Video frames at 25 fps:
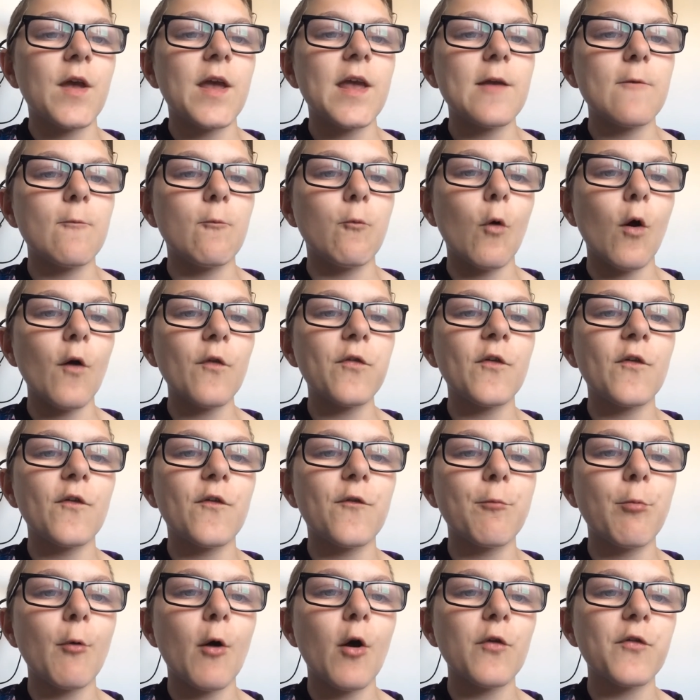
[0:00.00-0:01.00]
he wasn't
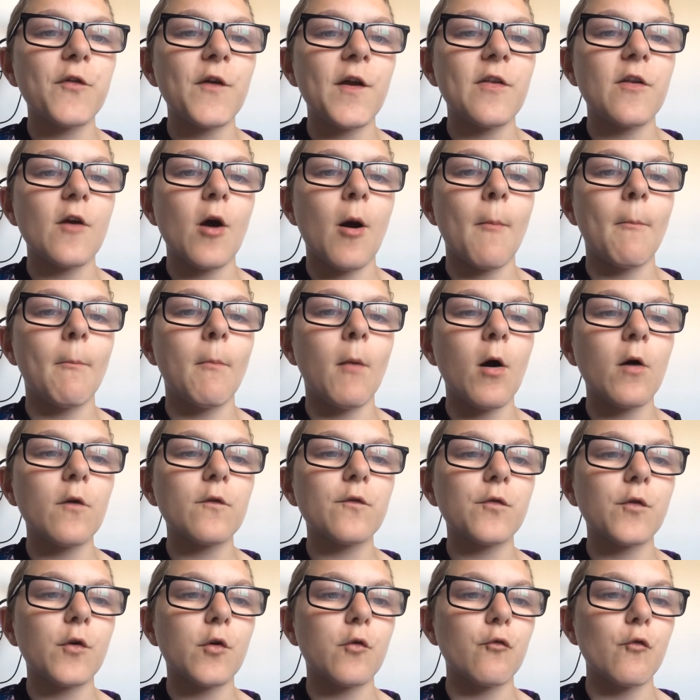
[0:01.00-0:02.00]
spotted
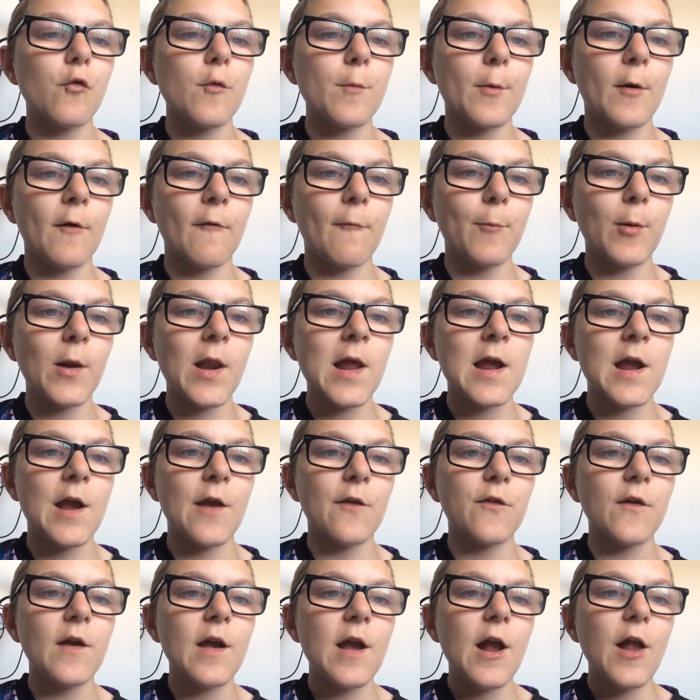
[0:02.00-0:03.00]
amongst the group of
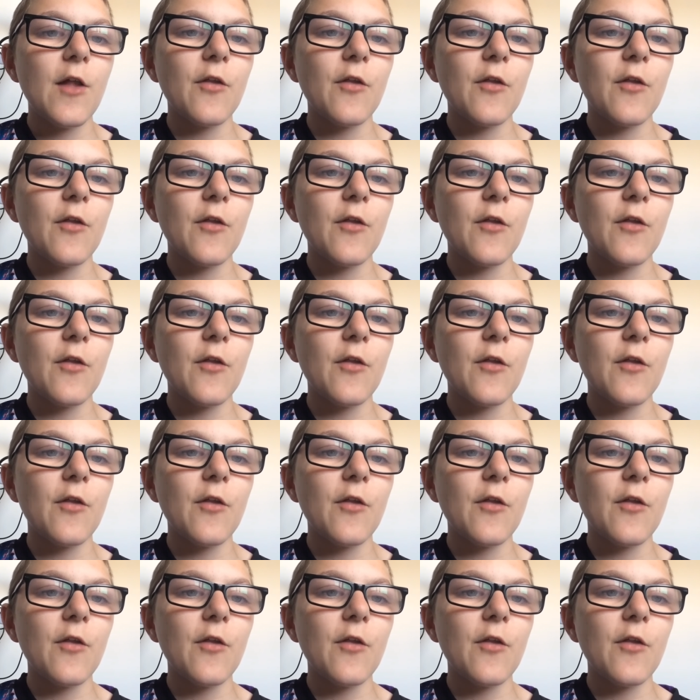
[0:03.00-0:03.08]
players